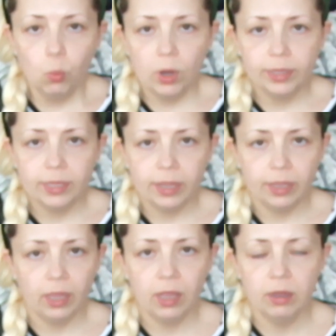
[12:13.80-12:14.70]
when
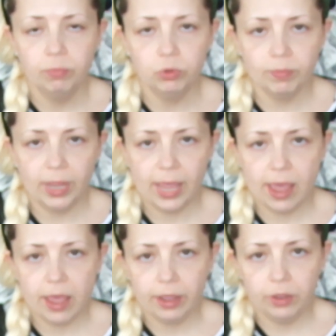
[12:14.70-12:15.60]
I put my
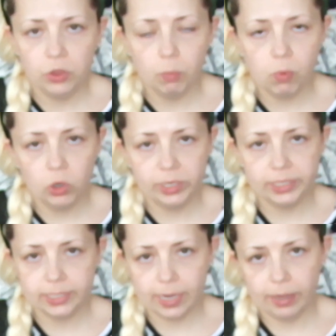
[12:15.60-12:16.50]
hair in a
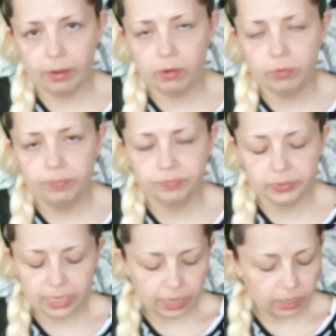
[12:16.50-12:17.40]
ponytail,
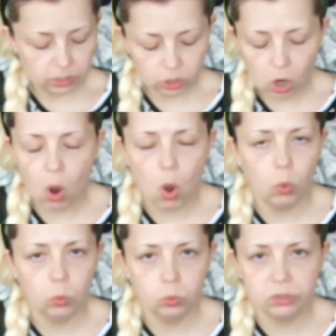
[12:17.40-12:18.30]
and it
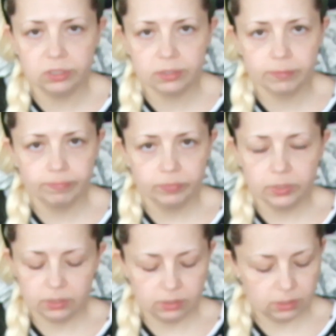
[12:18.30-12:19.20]
holds
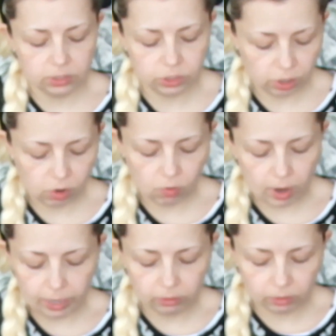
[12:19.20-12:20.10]
such a
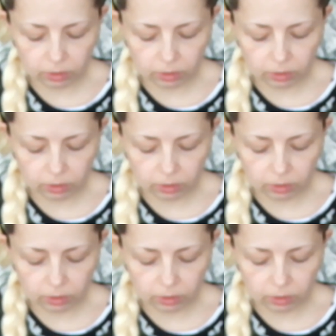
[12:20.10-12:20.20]
great